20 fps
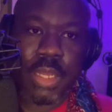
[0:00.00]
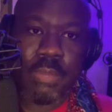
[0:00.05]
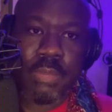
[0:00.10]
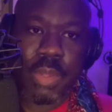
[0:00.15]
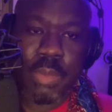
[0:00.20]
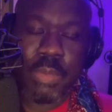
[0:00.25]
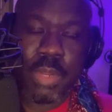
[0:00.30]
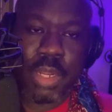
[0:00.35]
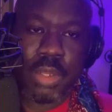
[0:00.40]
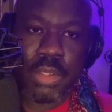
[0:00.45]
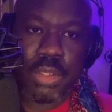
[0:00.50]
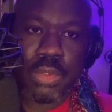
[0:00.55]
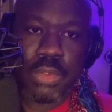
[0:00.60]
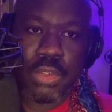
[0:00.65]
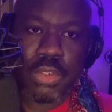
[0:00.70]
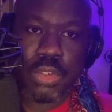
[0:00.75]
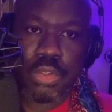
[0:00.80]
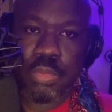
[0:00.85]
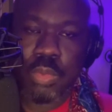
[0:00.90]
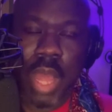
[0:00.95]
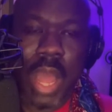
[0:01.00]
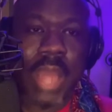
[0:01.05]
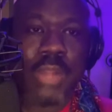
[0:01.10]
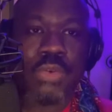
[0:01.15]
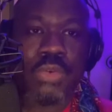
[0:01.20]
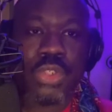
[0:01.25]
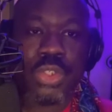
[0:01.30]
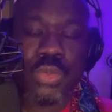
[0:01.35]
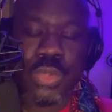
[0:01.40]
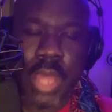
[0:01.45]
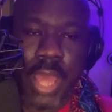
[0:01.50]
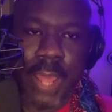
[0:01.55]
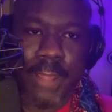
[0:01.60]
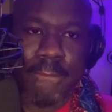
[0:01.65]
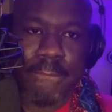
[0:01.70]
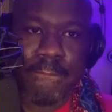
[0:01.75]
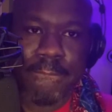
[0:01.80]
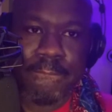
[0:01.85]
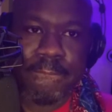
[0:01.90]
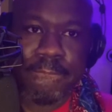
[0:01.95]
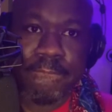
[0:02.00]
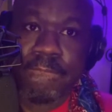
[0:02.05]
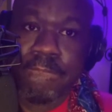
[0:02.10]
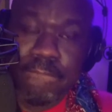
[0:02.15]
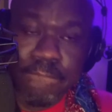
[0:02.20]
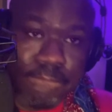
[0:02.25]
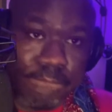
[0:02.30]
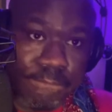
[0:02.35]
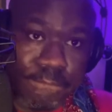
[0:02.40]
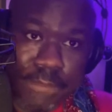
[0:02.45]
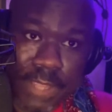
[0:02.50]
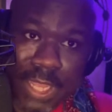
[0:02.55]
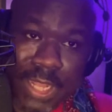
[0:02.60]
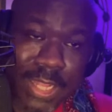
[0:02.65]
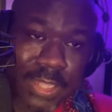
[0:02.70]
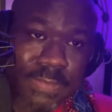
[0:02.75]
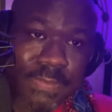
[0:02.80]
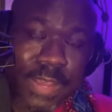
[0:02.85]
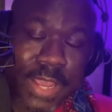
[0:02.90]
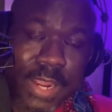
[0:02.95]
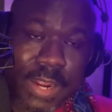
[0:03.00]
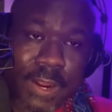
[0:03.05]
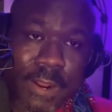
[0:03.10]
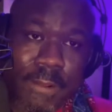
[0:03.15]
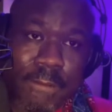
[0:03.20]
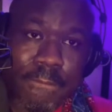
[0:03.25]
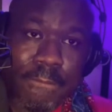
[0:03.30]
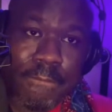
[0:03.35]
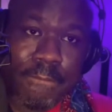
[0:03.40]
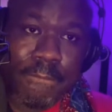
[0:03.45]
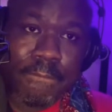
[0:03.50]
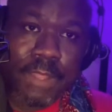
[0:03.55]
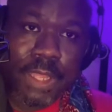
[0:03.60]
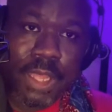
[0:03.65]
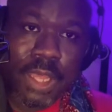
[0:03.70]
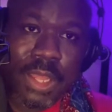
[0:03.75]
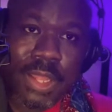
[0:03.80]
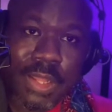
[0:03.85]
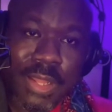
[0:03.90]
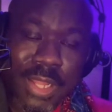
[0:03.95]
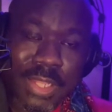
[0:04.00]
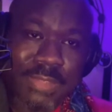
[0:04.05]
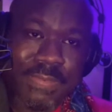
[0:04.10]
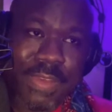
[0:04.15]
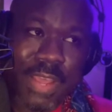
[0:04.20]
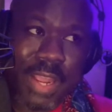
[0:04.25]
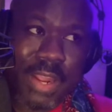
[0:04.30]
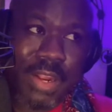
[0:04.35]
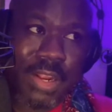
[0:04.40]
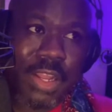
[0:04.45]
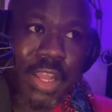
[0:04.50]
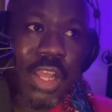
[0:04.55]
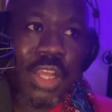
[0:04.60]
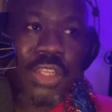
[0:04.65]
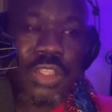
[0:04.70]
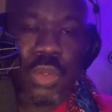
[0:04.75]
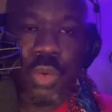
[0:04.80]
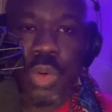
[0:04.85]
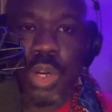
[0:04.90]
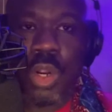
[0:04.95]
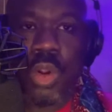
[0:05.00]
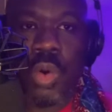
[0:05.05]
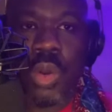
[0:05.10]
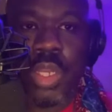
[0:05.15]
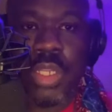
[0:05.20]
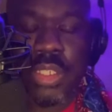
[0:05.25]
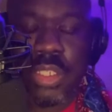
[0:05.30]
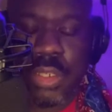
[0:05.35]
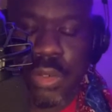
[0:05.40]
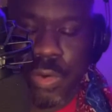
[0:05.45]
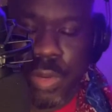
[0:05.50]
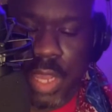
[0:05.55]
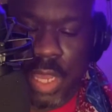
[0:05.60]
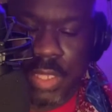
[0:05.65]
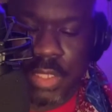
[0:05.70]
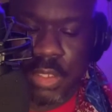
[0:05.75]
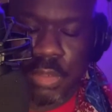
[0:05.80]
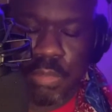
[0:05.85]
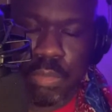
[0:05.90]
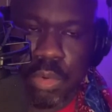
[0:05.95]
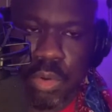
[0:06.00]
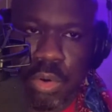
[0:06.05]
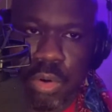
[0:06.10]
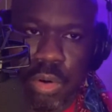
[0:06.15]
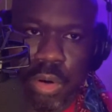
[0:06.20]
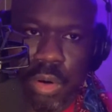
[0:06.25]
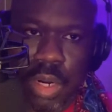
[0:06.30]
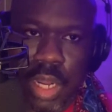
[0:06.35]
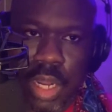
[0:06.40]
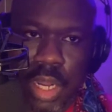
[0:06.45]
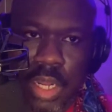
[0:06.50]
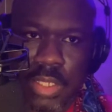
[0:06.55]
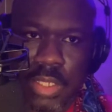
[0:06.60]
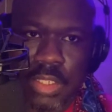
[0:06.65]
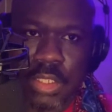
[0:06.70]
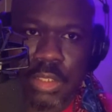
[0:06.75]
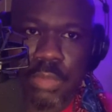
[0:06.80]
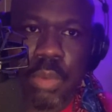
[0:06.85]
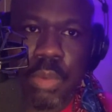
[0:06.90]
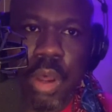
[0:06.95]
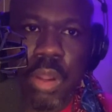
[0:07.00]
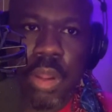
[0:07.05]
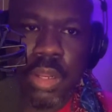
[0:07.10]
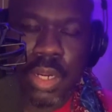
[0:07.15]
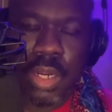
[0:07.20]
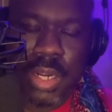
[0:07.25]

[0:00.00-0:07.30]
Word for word: commitment on YouTube. I don't do that. And that's fair. That's fair. So we're going to create some more uh, smaller